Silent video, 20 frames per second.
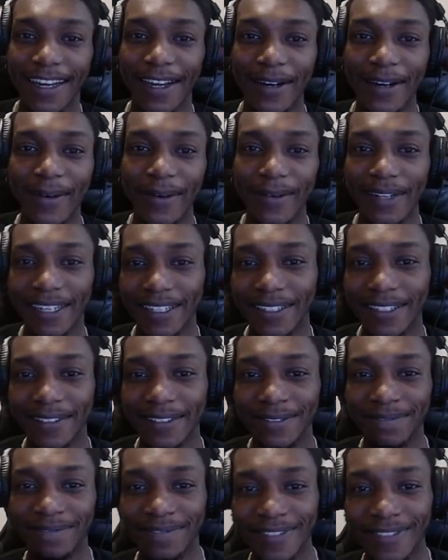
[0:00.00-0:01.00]
Well,
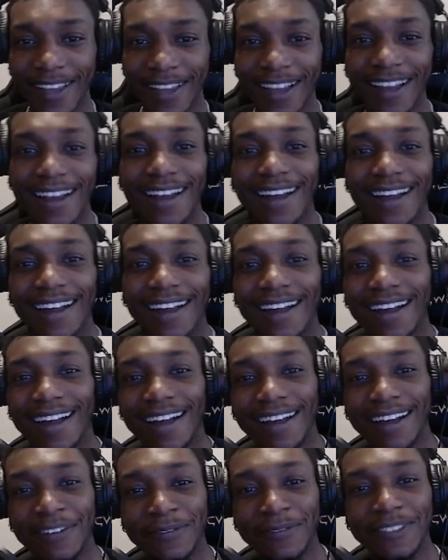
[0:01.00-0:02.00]

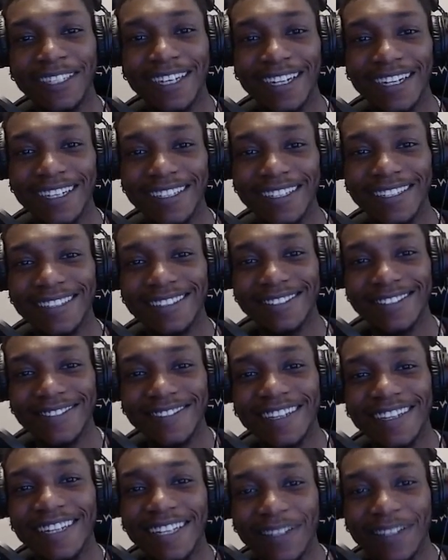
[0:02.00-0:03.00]
I'm tired
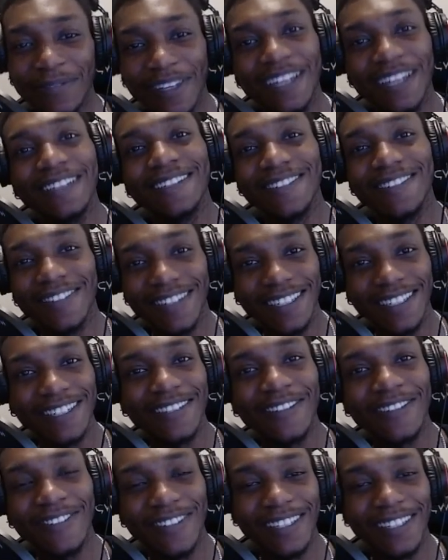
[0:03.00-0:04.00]
and I'm not doing
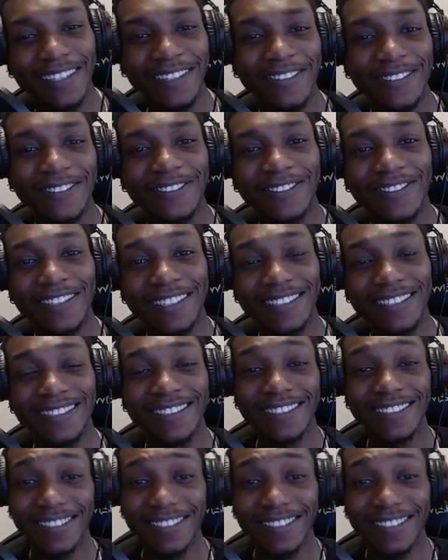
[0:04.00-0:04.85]
another one of those runs.